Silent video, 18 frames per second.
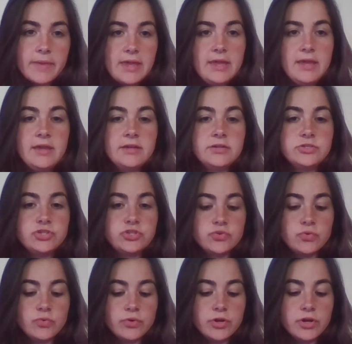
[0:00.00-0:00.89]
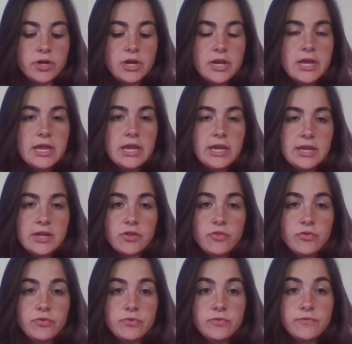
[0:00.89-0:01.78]
and shoulder
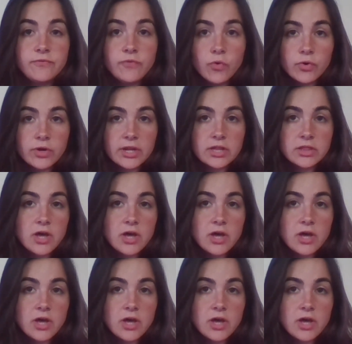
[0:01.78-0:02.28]
include folding